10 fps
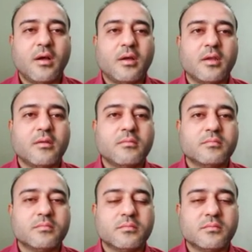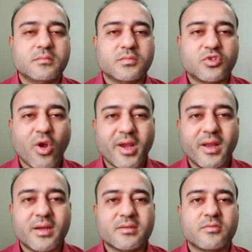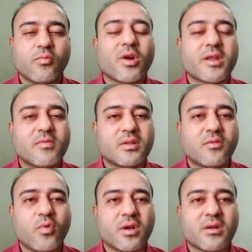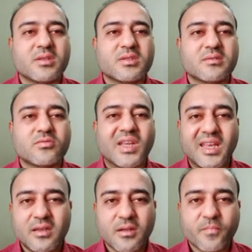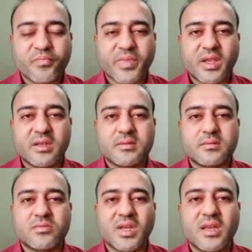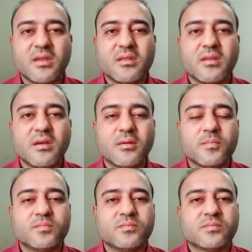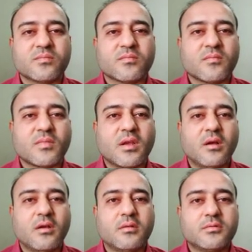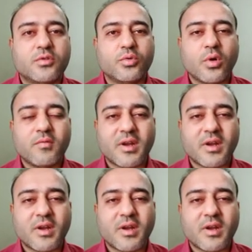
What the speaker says: in toilets, whatever the water is drained in the through our